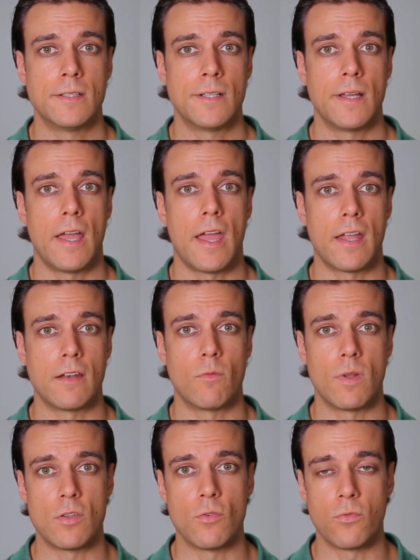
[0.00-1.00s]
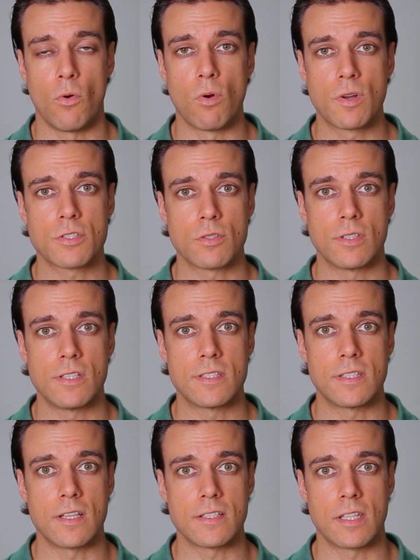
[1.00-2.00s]
And when you focus on these
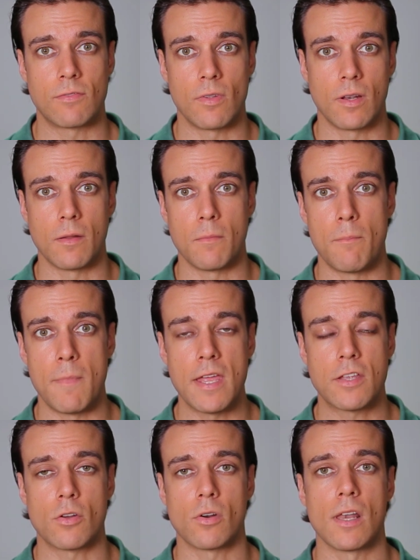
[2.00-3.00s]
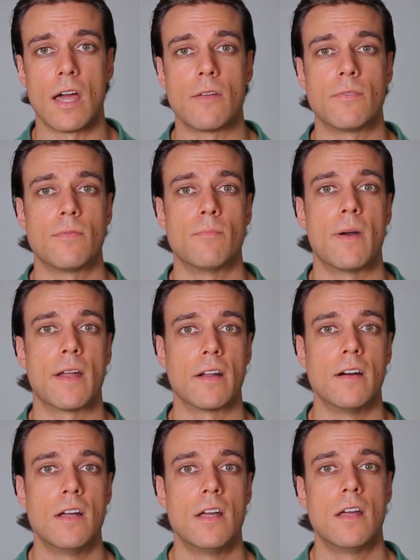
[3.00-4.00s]
things that will make your life better,
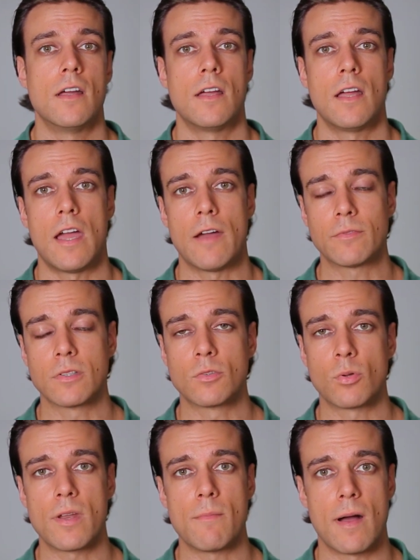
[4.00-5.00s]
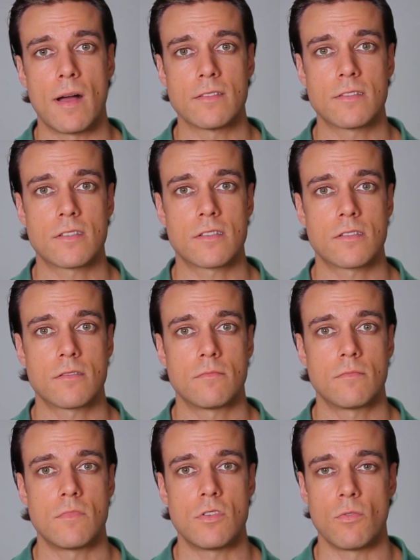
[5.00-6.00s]
after 3 months,
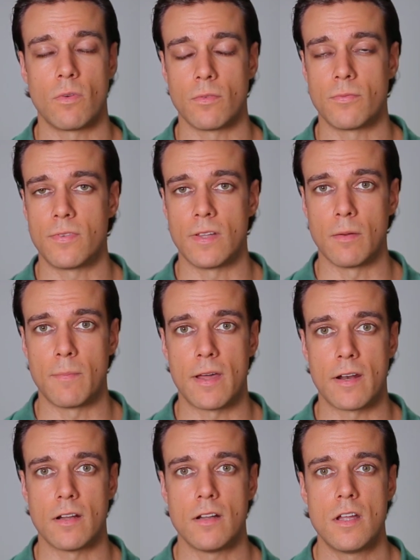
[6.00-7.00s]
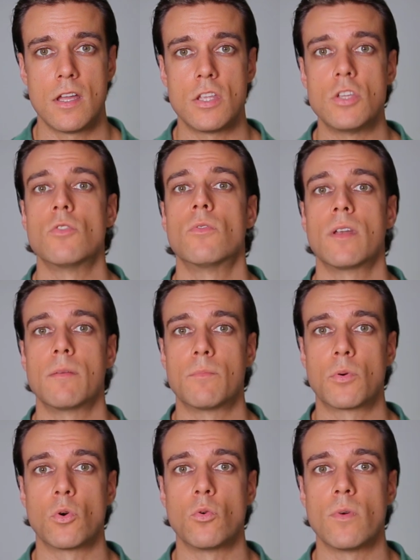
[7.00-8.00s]
you will feel better, you will
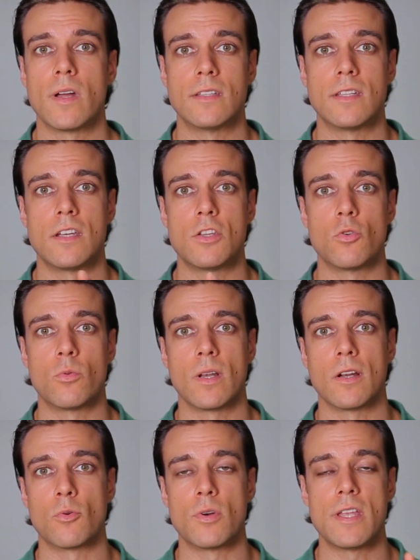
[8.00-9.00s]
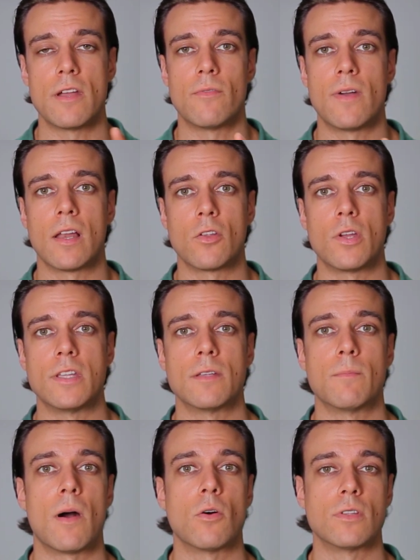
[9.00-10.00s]
improve, and then you will reevaluate
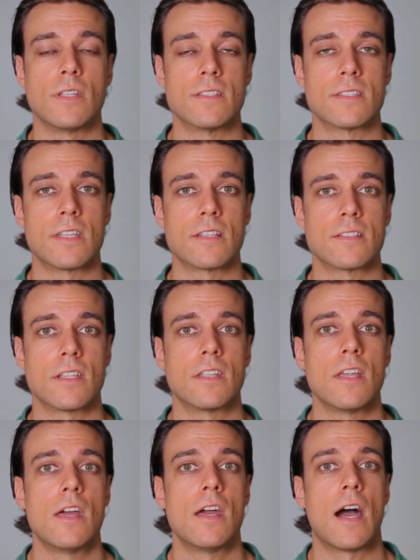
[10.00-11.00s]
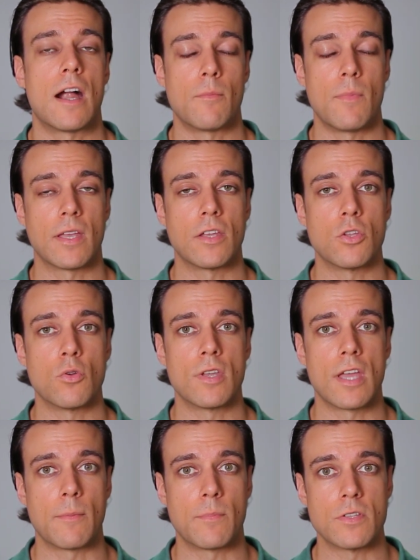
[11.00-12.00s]
about these things that are making you
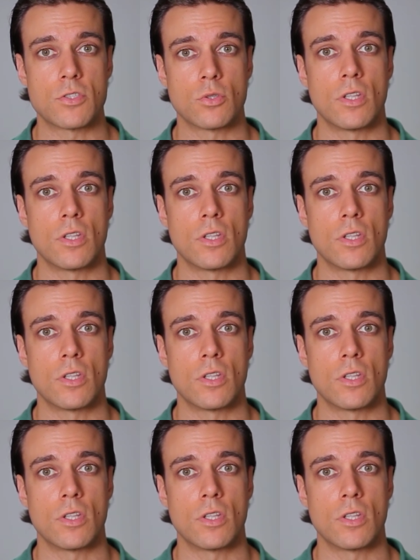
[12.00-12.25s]
happy so that